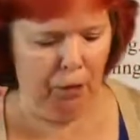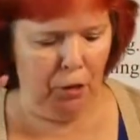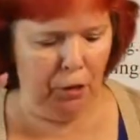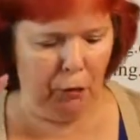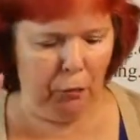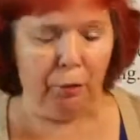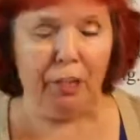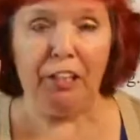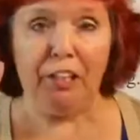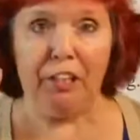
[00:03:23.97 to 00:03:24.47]

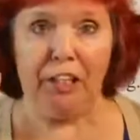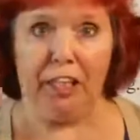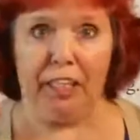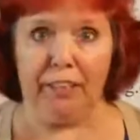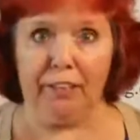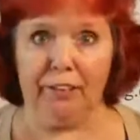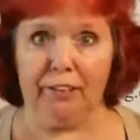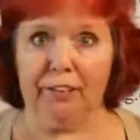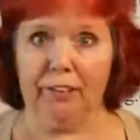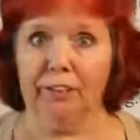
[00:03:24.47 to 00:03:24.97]
3
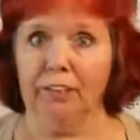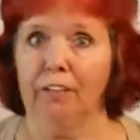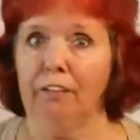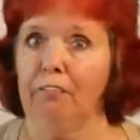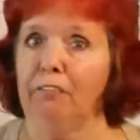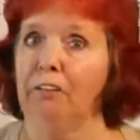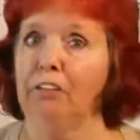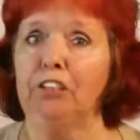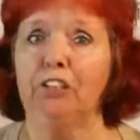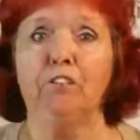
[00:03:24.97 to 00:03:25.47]
things.
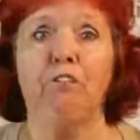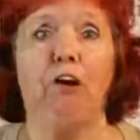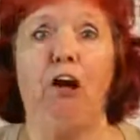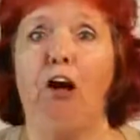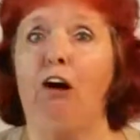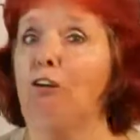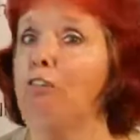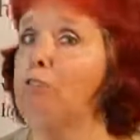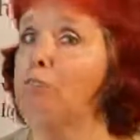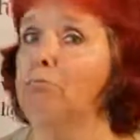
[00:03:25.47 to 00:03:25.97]
First of
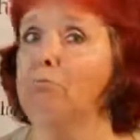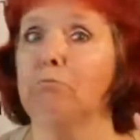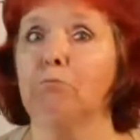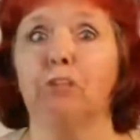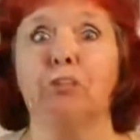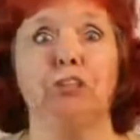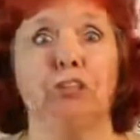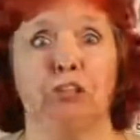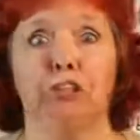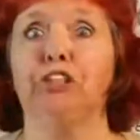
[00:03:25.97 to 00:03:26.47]
all,
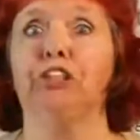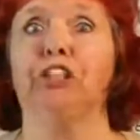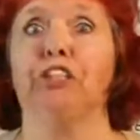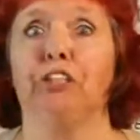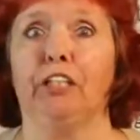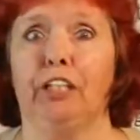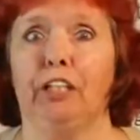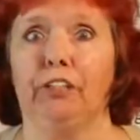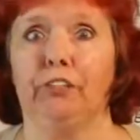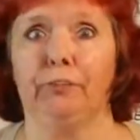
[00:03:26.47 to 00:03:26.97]
your
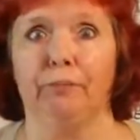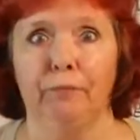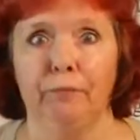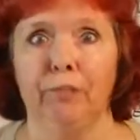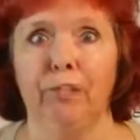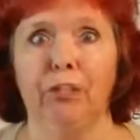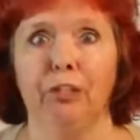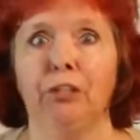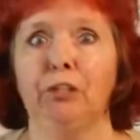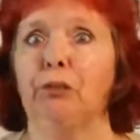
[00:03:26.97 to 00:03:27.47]
cheerleader,
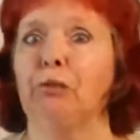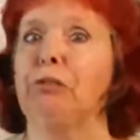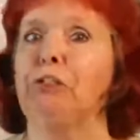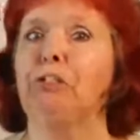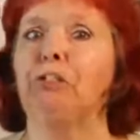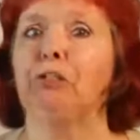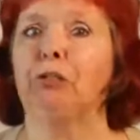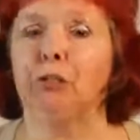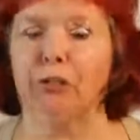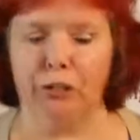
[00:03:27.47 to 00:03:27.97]
your
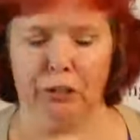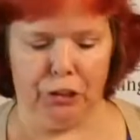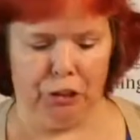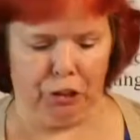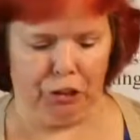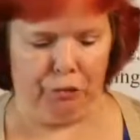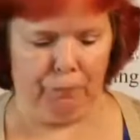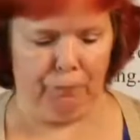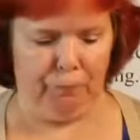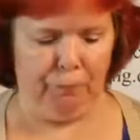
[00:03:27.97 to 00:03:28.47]

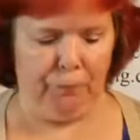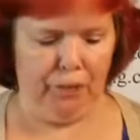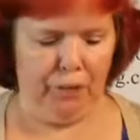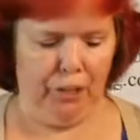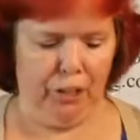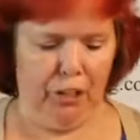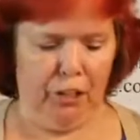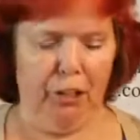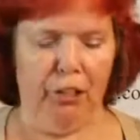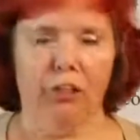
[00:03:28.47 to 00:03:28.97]
encourager,
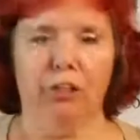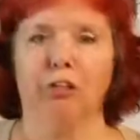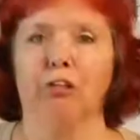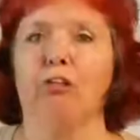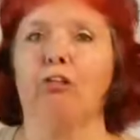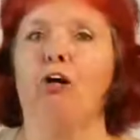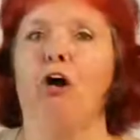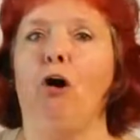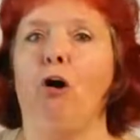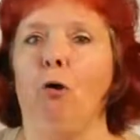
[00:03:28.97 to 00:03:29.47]
your
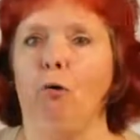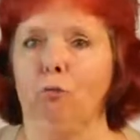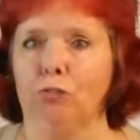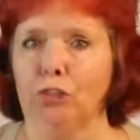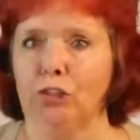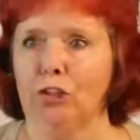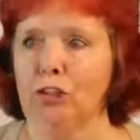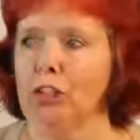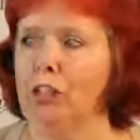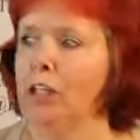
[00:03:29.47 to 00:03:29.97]

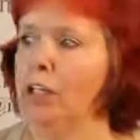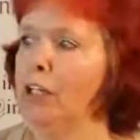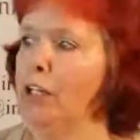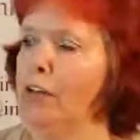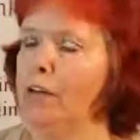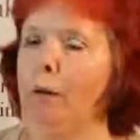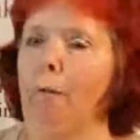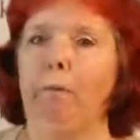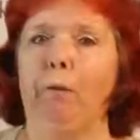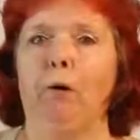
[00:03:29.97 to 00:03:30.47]
coach,
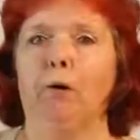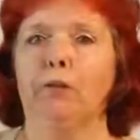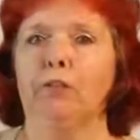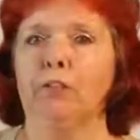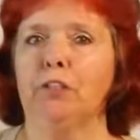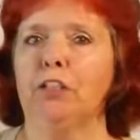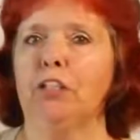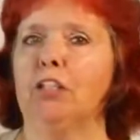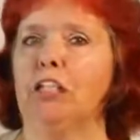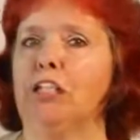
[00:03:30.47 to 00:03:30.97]
the
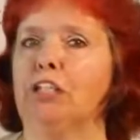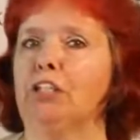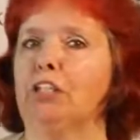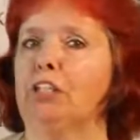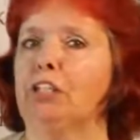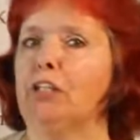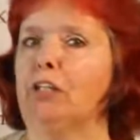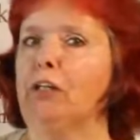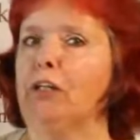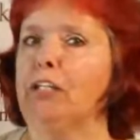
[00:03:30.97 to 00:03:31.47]
person that
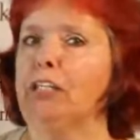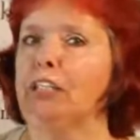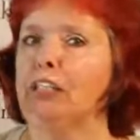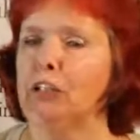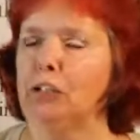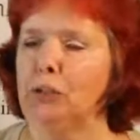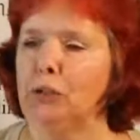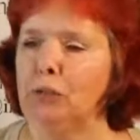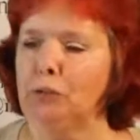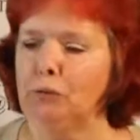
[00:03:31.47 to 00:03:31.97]
you're going
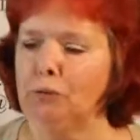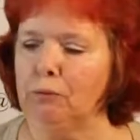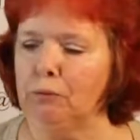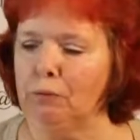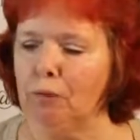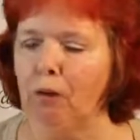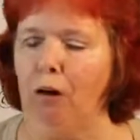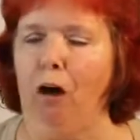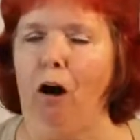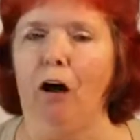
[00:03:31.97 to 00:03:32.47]
to
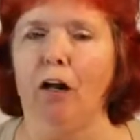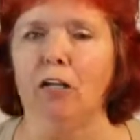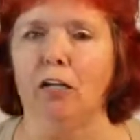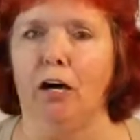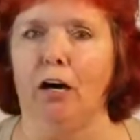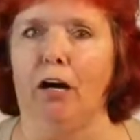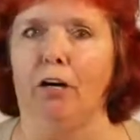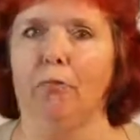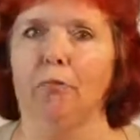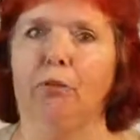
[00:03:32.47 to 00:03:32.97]
call
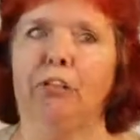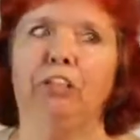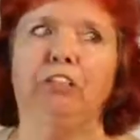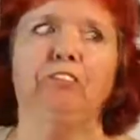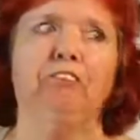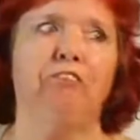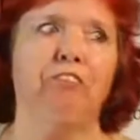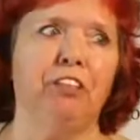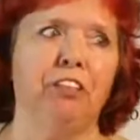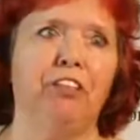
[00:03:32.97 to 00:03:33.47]
on when you
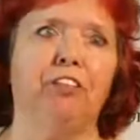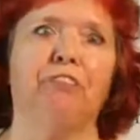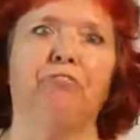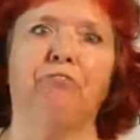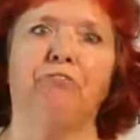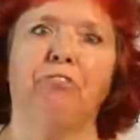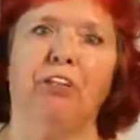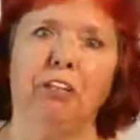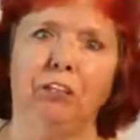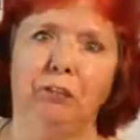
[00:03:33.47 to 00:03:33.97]
feel
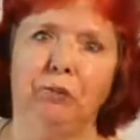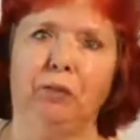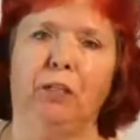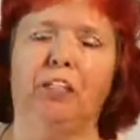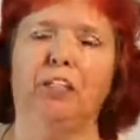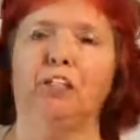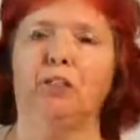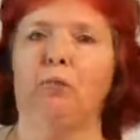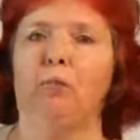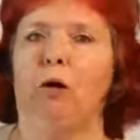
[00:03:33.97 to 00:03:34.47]

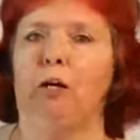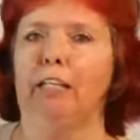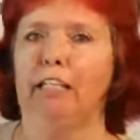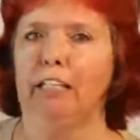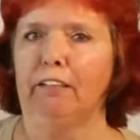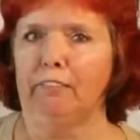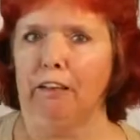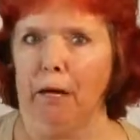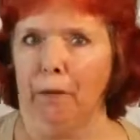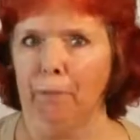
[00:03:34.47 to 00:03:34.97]
frustrated and you want to
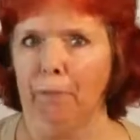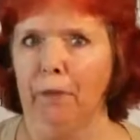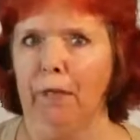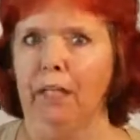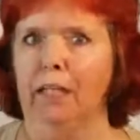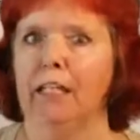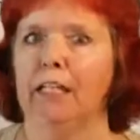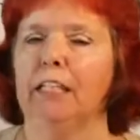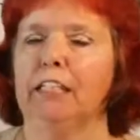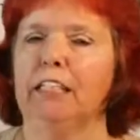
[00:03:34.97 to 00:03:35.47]
give up.
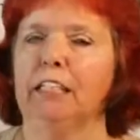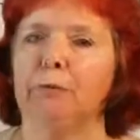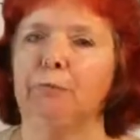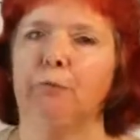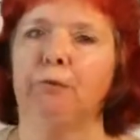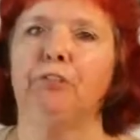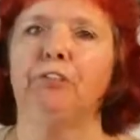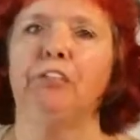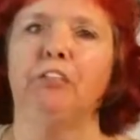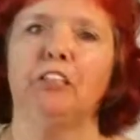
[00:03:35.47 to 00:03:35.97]
This
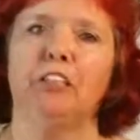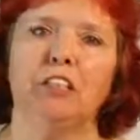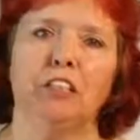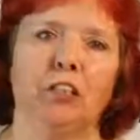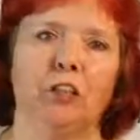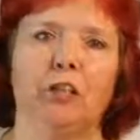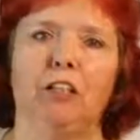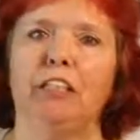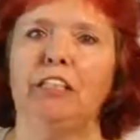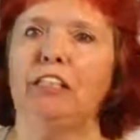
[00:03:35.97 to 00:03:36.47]
person is
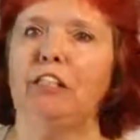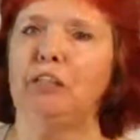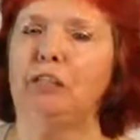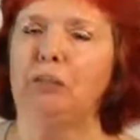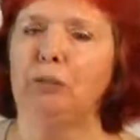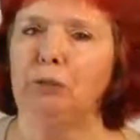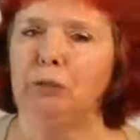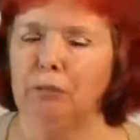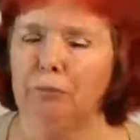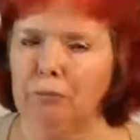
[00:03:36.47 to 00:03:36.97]
going
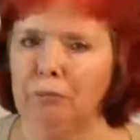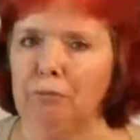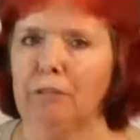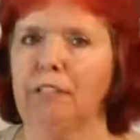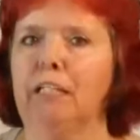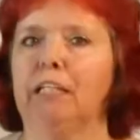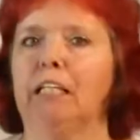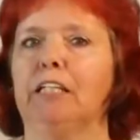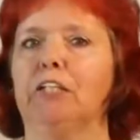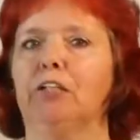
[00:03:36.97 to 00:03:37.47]
to
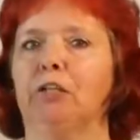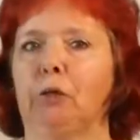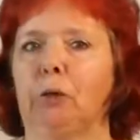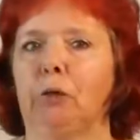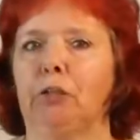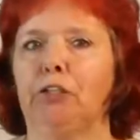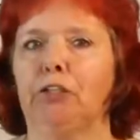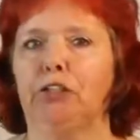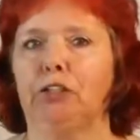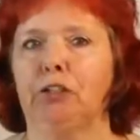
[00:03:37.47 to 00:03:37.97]

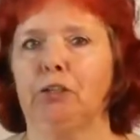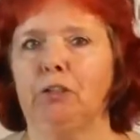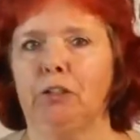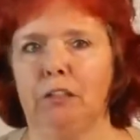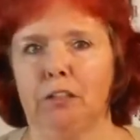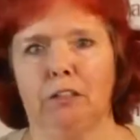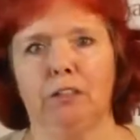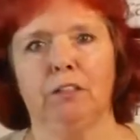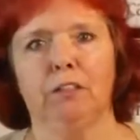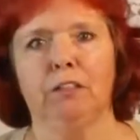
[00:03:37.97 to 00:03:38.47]
encourage you
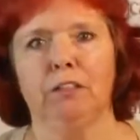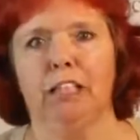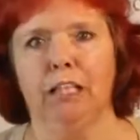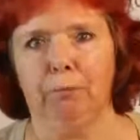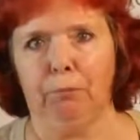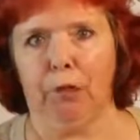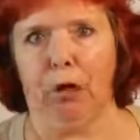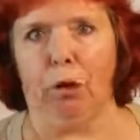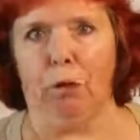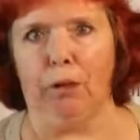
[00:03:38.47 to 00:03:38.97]
to
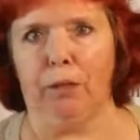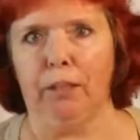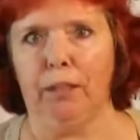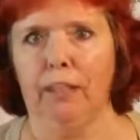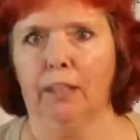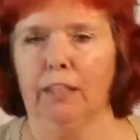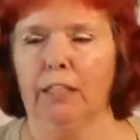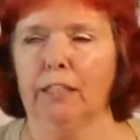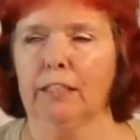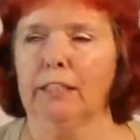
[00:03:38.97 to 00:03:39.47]
keep going.
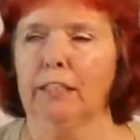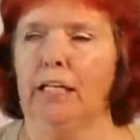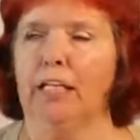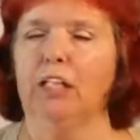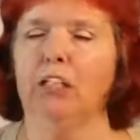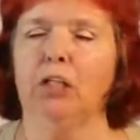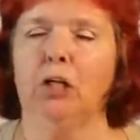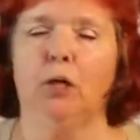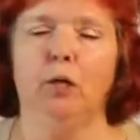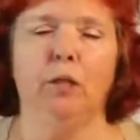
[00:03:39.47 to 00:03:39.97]
Because I
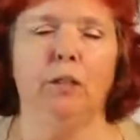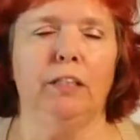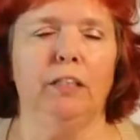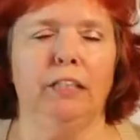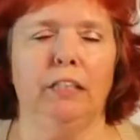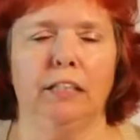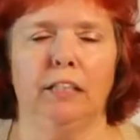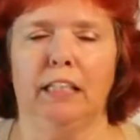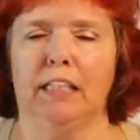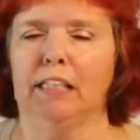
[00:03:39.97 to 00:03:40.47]
know
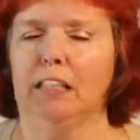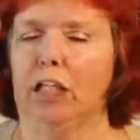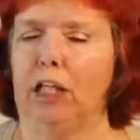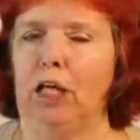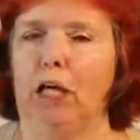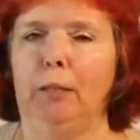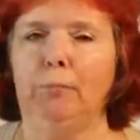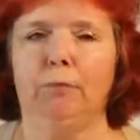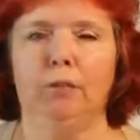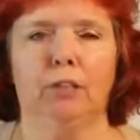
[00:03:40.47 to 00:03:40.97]
it's at
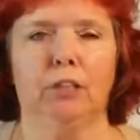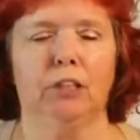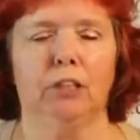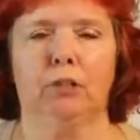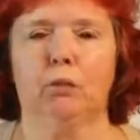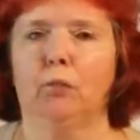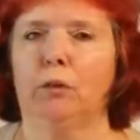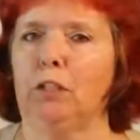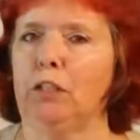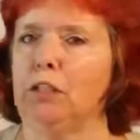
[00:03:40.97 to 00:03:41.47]
times you
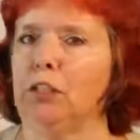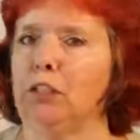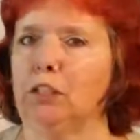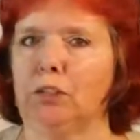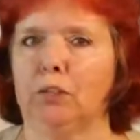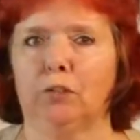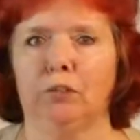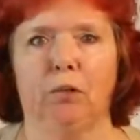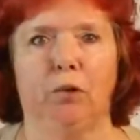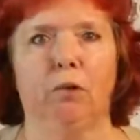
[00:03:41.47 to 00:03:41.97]
just want to
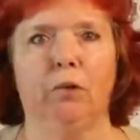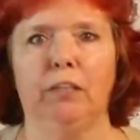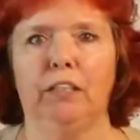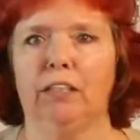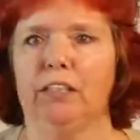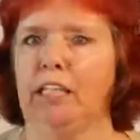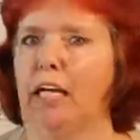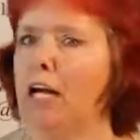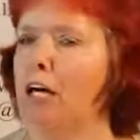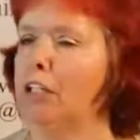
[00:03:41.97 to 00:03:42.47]
throw in the
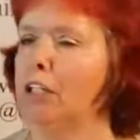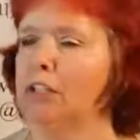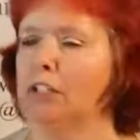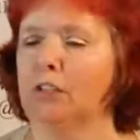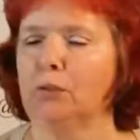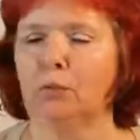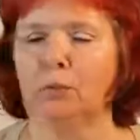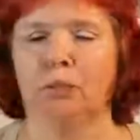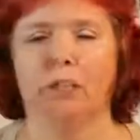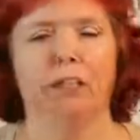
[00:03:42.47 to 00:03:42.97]
towel, you
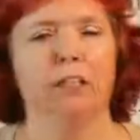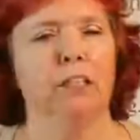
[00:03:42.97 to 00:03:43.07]
just want to